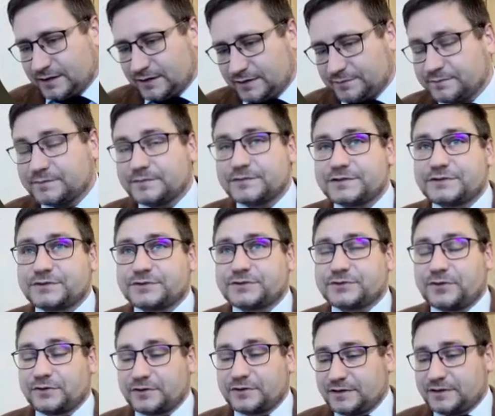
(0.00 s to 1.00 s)
and I
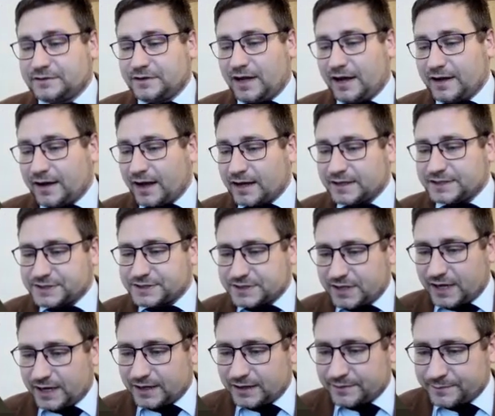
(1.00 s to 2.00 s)

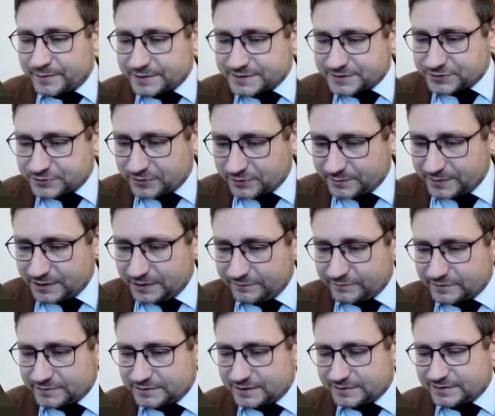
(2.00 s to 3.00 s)
am a strong
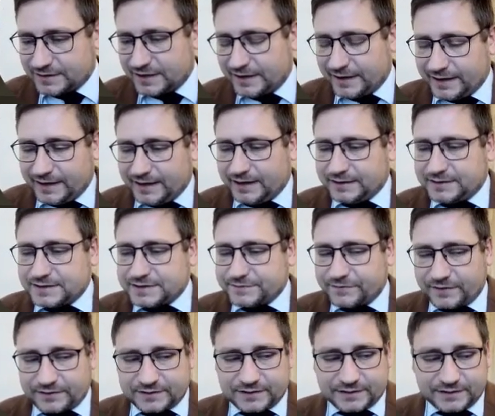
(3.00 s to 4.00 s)
believer that it is
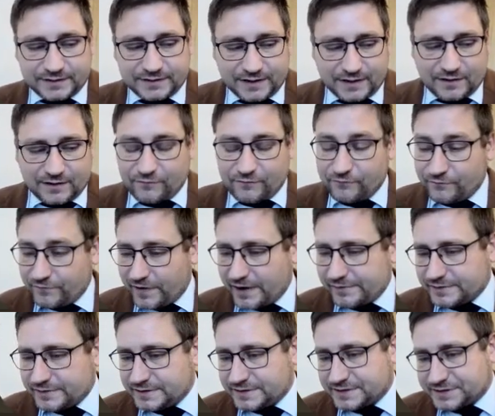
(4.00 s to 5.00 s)
very,
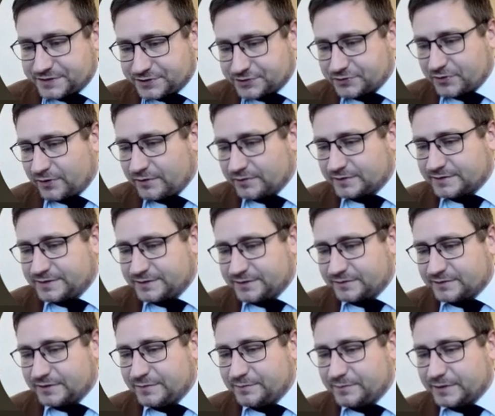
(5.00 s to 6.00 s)
very strong
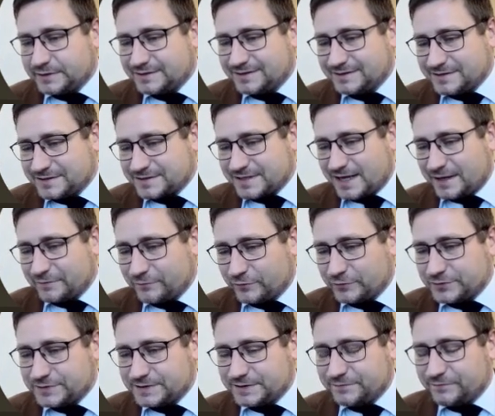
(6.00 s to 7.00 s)
theory, but it is
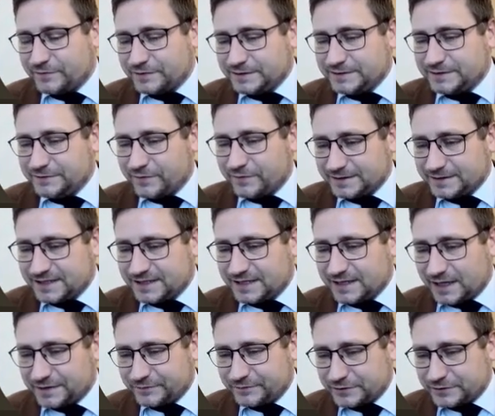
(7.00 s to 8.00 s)
unfortunately very
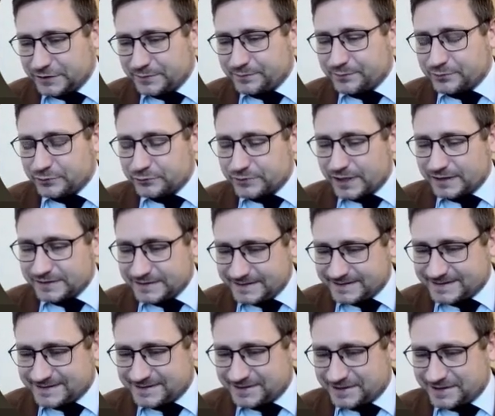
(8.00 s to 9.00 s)
divided and very
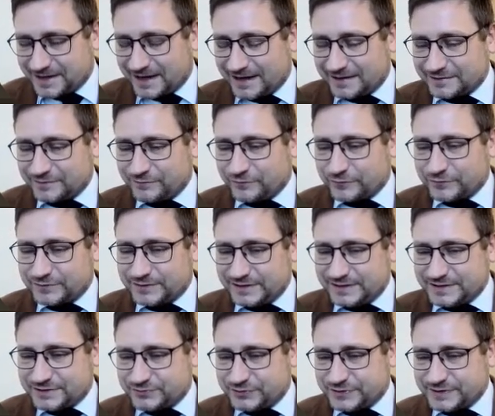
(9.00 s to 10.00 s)
pluralistic, and for
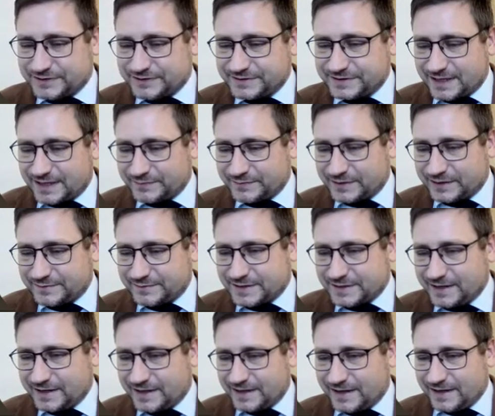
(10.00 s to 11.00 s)
this reason
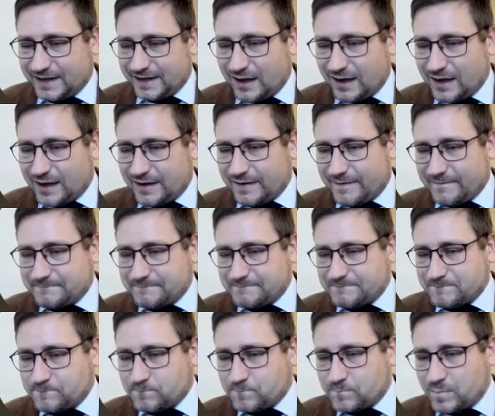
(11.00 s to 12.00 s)
sometimes
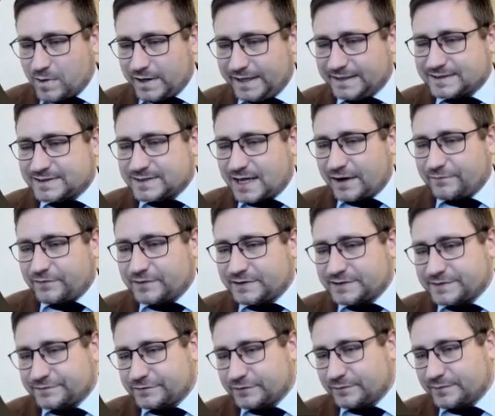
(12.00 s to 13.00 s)
it
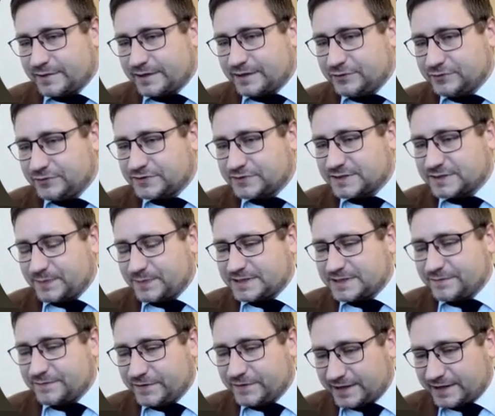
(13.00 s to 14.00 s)
suffers from a huge
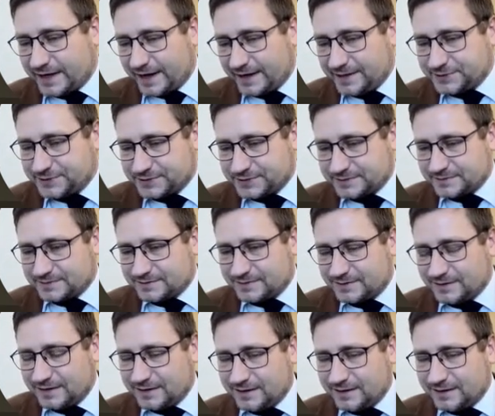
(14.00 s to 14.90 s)
specification